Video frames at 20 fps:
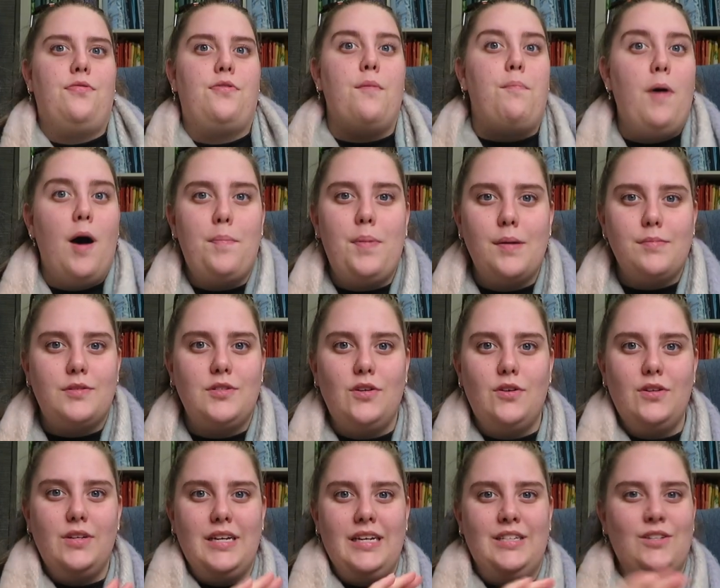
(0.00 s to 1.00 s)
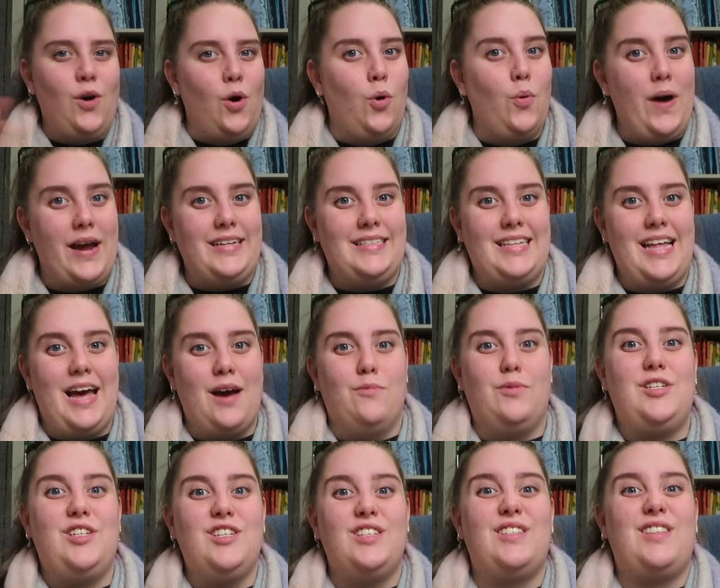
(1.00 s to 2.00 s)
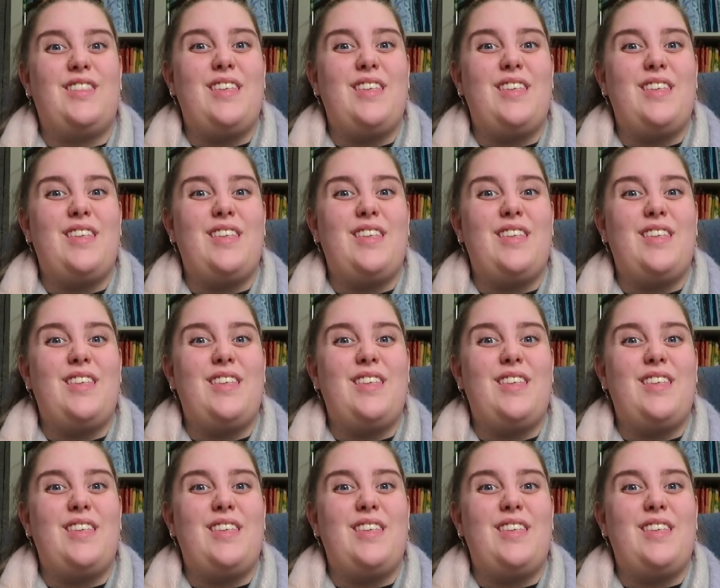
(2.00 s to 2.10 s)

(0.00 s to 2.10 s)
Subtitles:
The pop-up stall is always there, which is